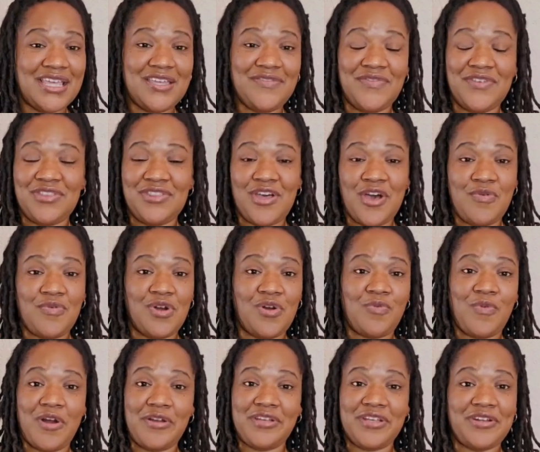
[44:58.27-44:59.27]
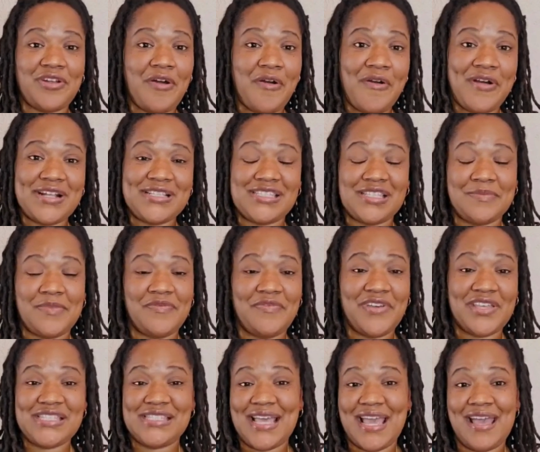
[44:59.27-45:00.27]
Even though we're working hard, some
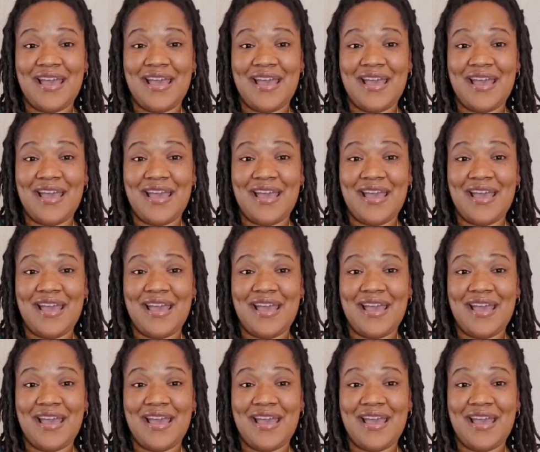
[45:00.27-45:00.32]
of us